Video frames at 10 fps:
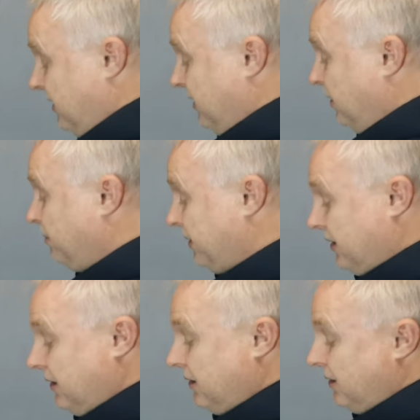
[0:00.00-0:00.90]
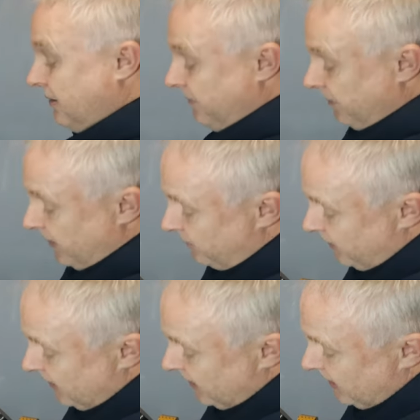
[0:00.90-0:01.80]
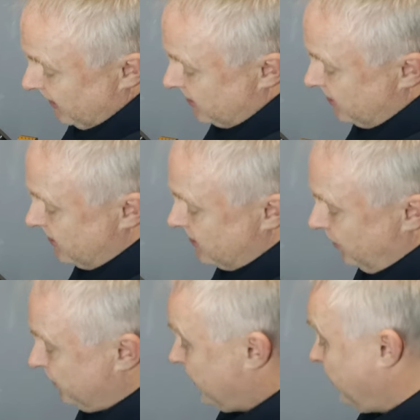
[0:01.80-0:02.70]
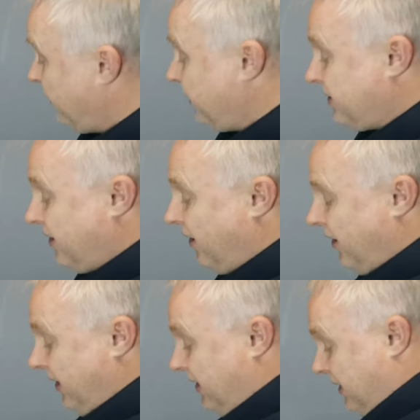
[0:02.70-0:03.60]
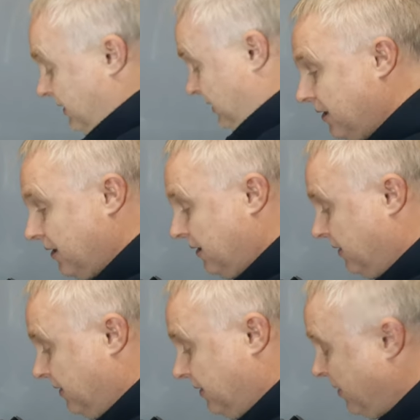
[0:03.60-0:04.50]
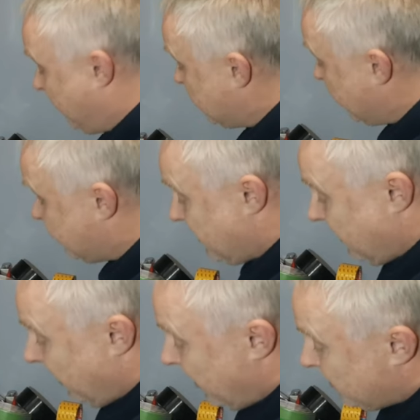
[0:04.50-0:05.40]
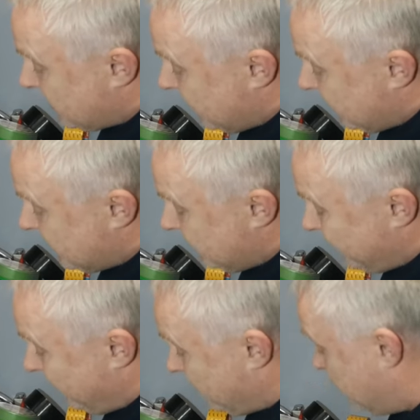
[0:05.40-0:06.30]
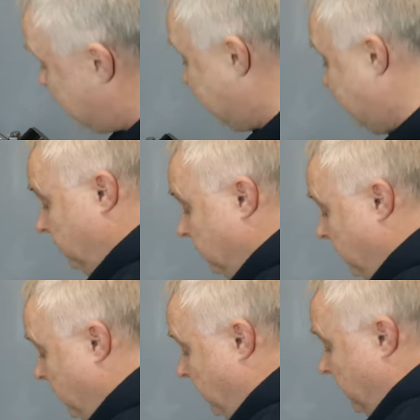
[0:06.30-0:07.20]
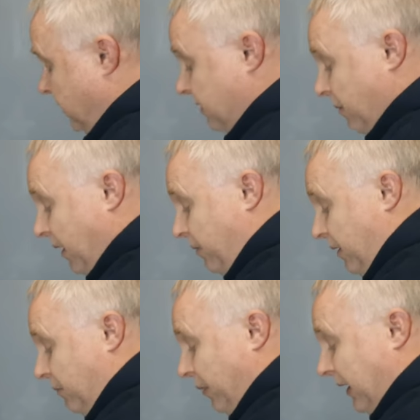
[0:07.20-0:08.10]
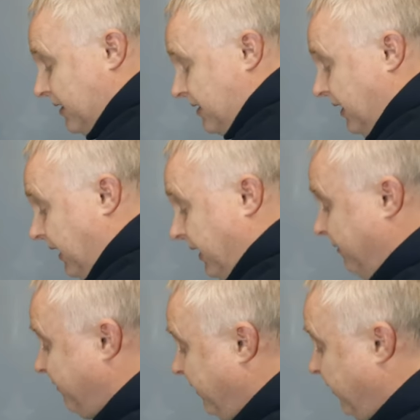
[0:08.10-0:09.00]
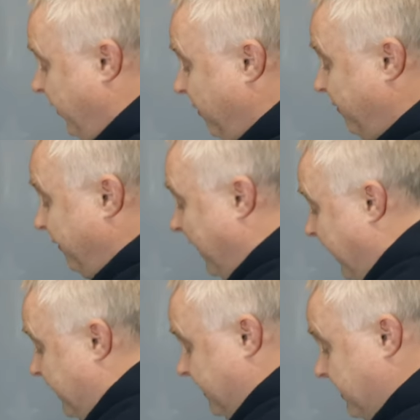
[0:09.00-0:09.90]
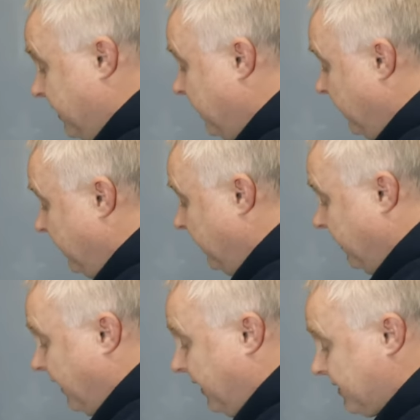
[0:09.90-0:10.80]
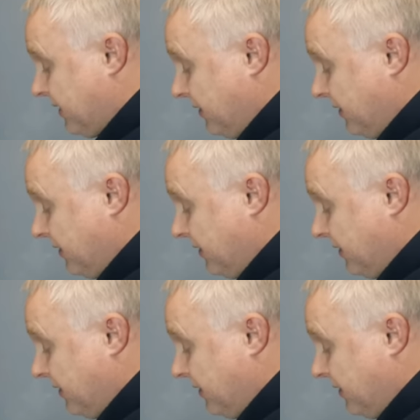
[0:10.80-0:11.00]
subs have their connections often on the side. They're potentially liable to getting knocked. Despite being plastic, I can feel no flex in that.